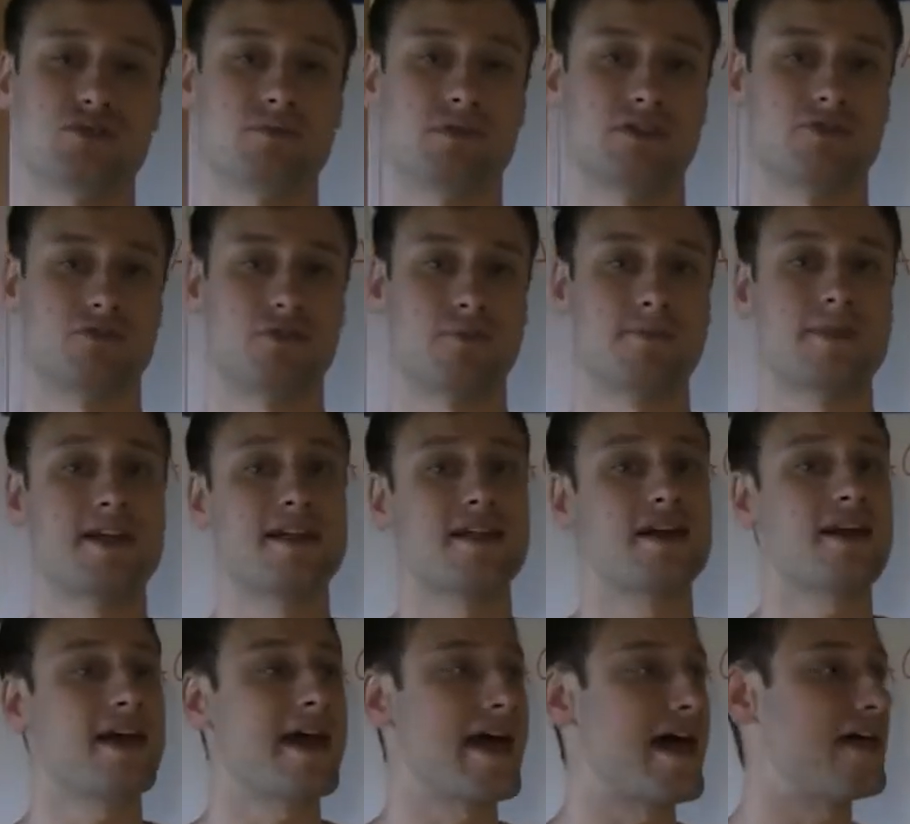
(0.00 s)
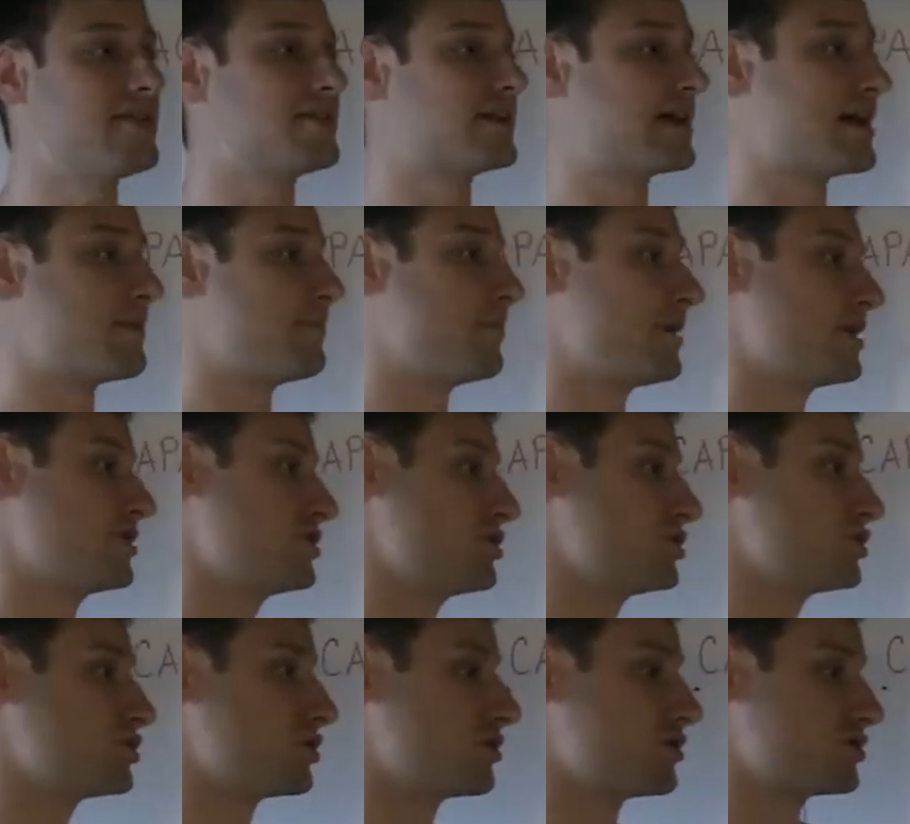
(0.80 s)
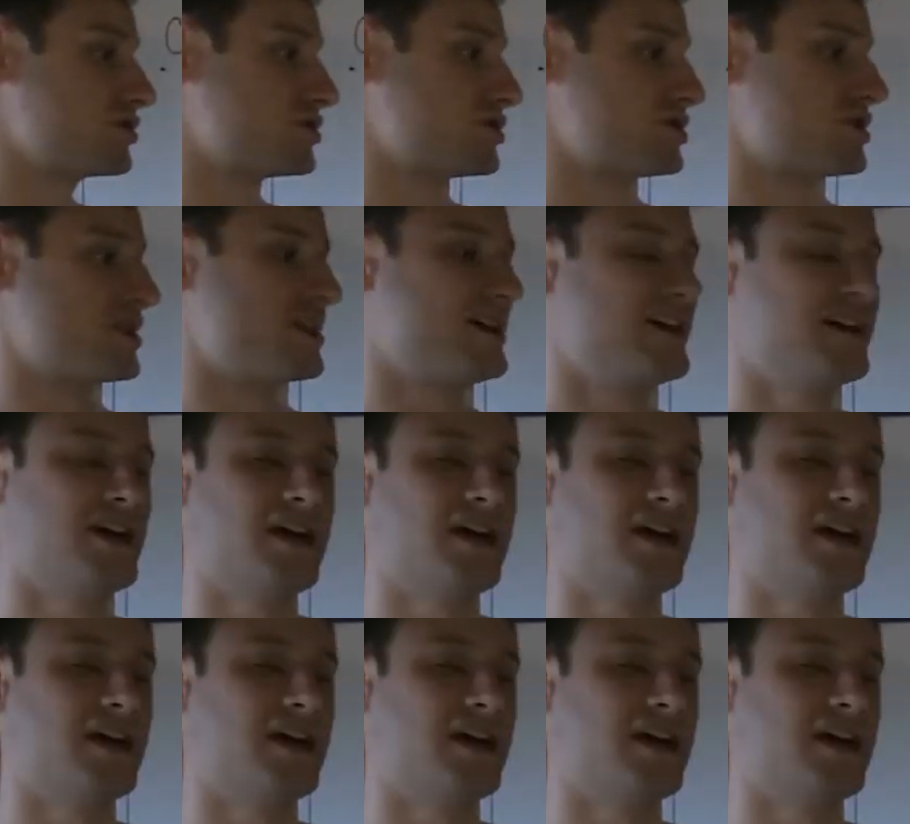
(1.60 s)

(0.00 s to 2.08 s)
But from the other hand, the capacitors